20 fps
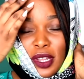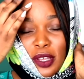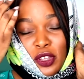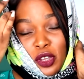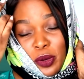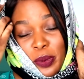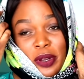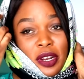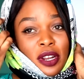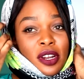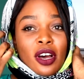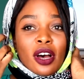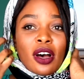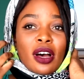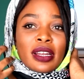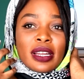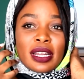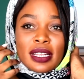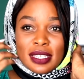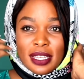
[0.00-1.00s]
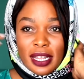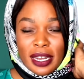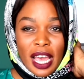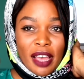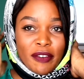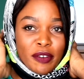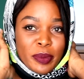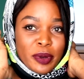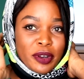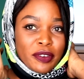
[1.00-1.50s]
You put it on and it's gonna
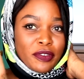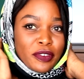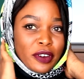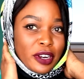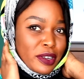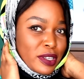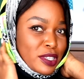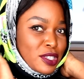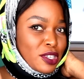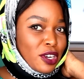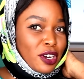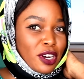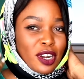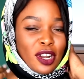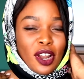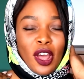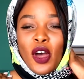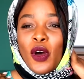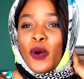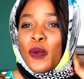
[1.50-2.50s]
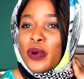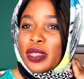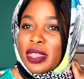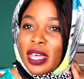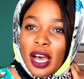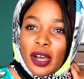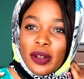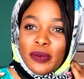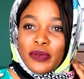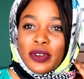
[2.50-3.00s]
have a bit of fragrance on
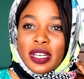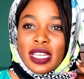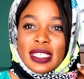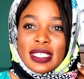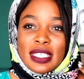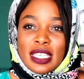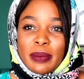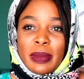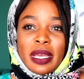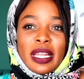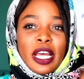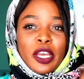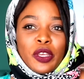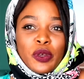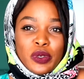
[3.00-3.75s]
without really seeming like